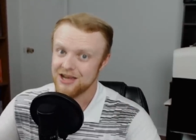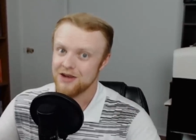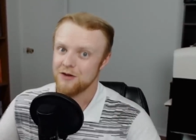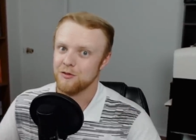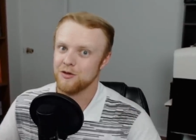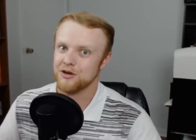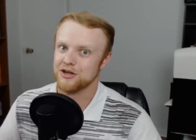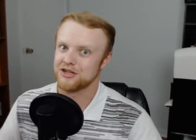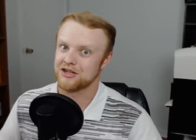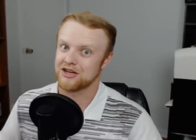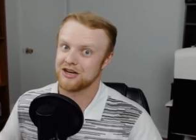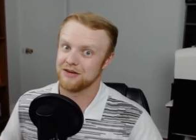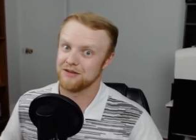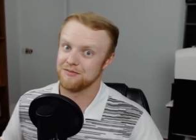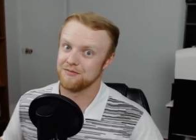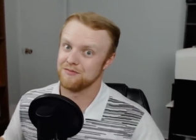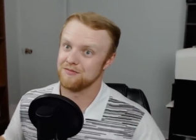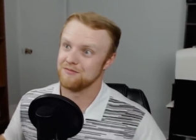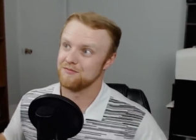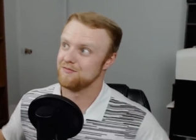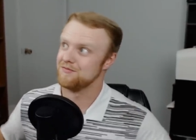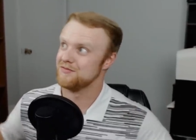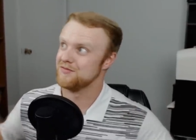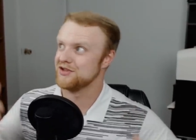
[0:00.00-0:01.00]
which
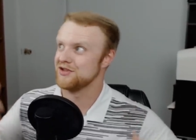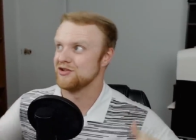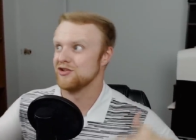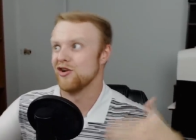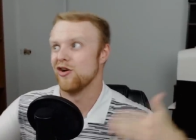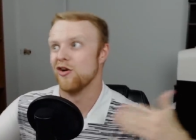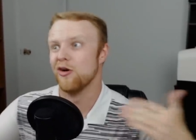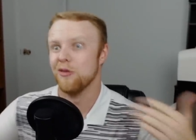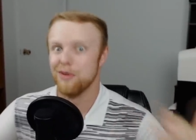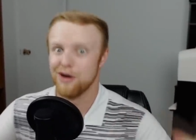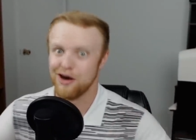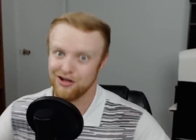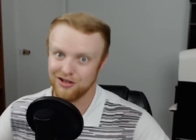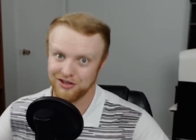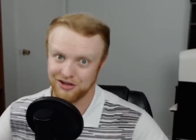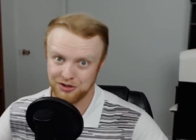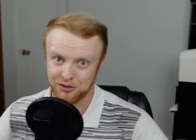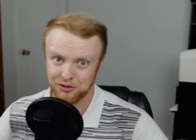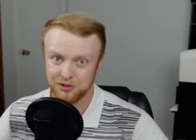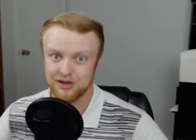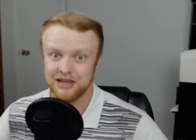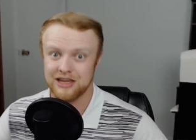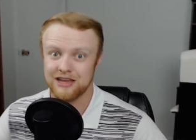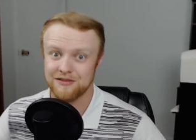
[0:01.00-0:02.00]
can snowball
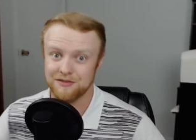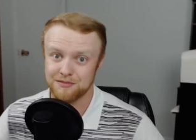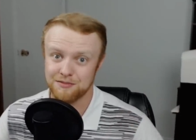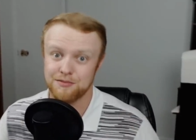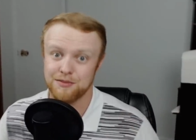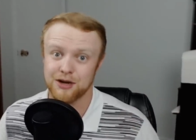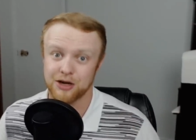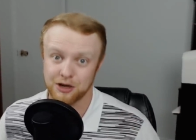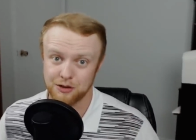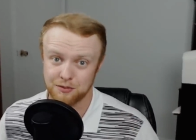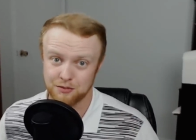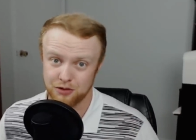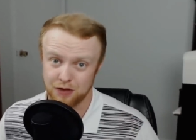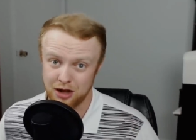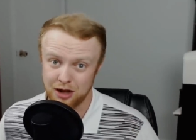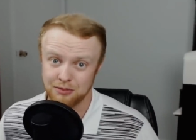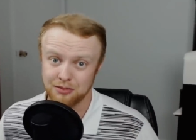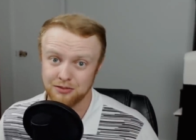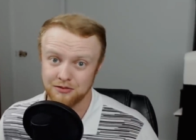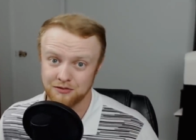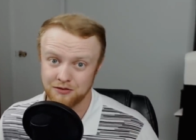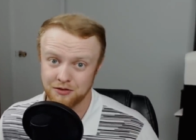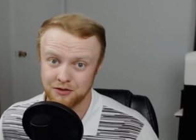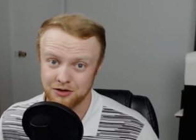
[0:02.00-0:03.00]
into an even bigger
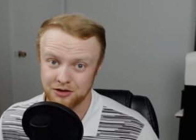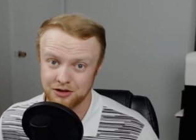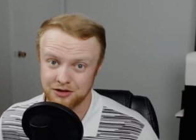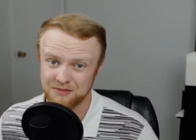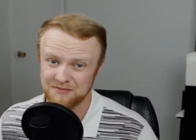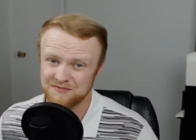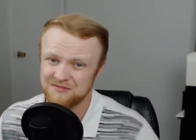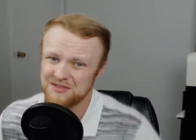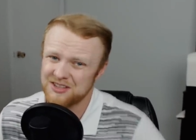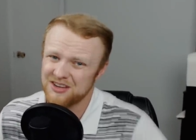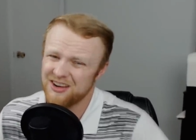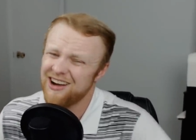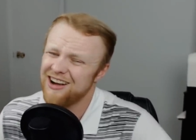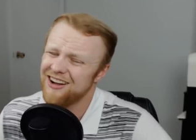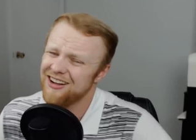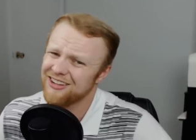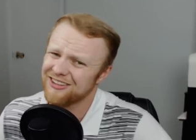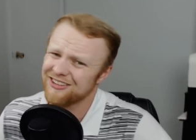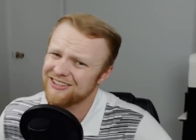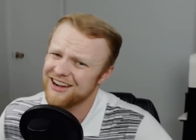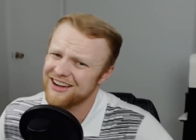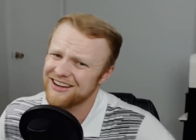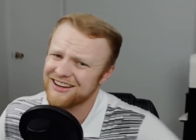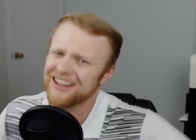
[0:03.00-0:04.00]
problem for you. So, all
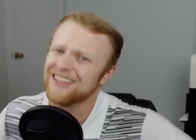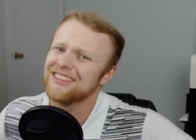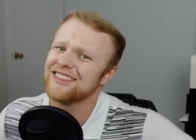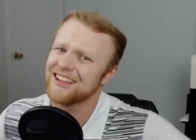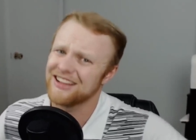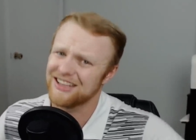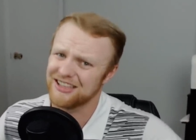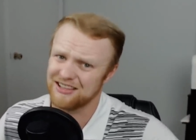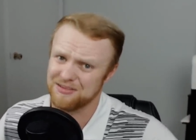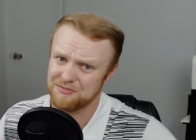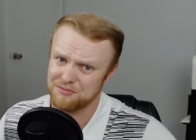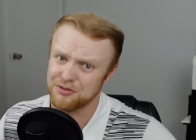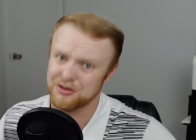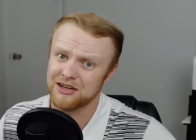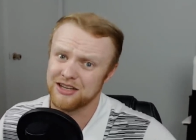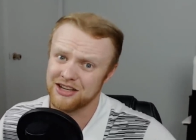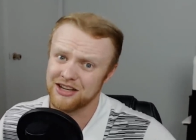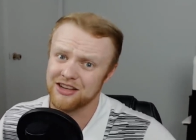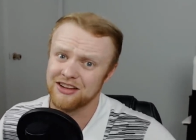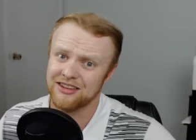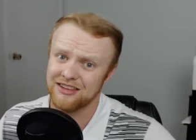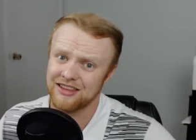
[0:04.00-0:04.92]
around, I think it's a pretty good